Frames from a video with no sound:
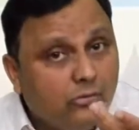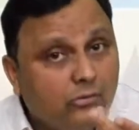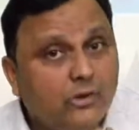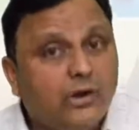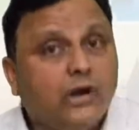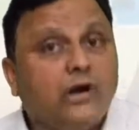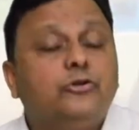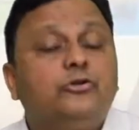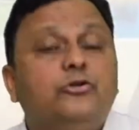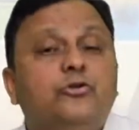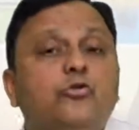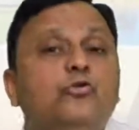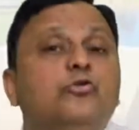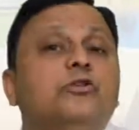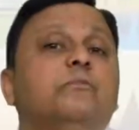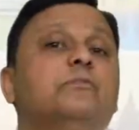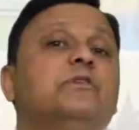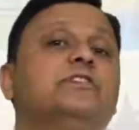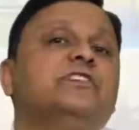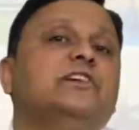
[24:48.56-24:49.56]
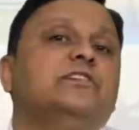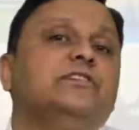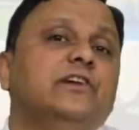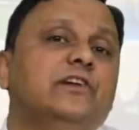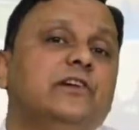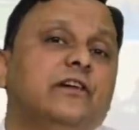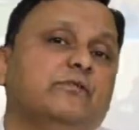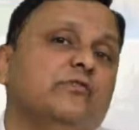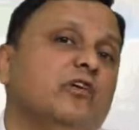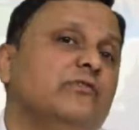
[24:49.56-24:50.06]
a true
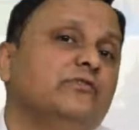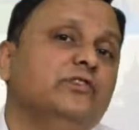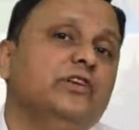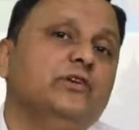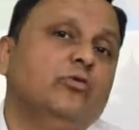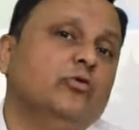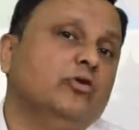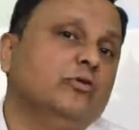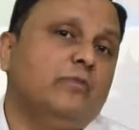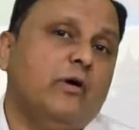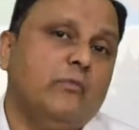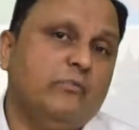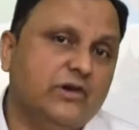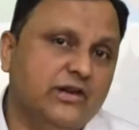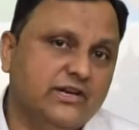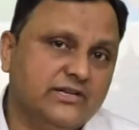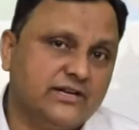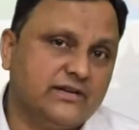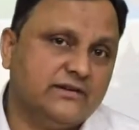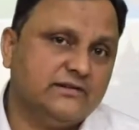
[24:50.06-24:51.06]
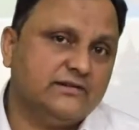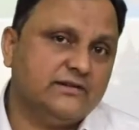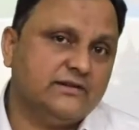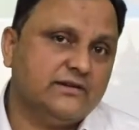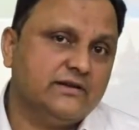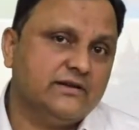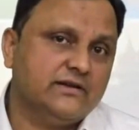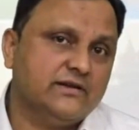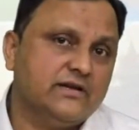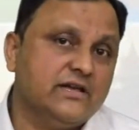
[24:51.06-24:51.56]
representative of the whole population.
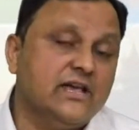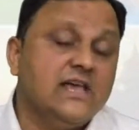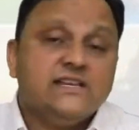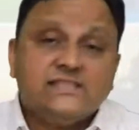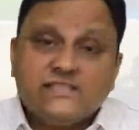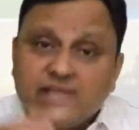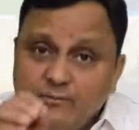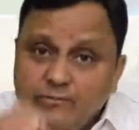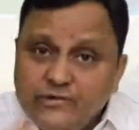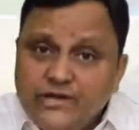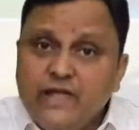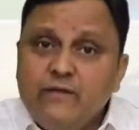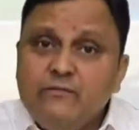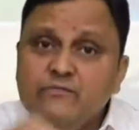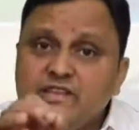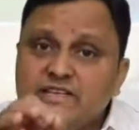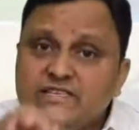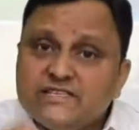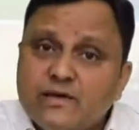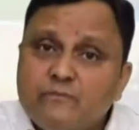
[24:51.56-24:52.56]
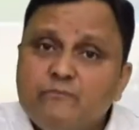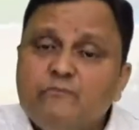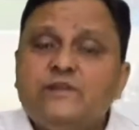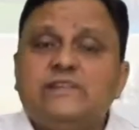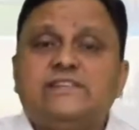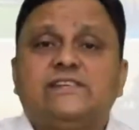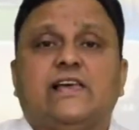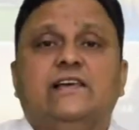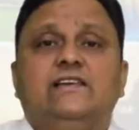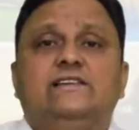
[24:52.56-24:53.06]
Sometimes the
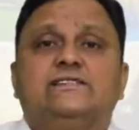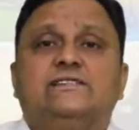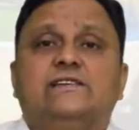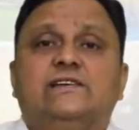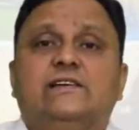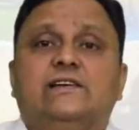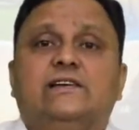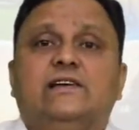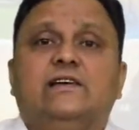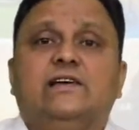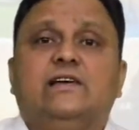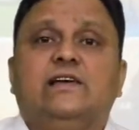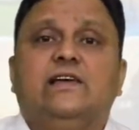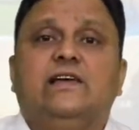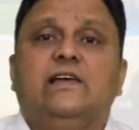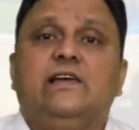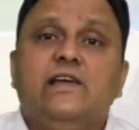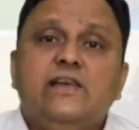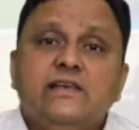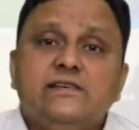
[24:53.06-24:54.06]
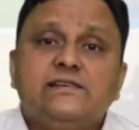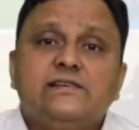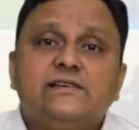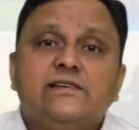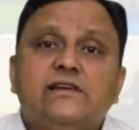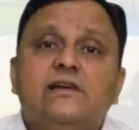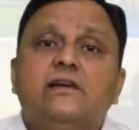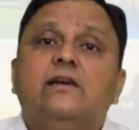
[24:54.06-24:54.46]
sample size is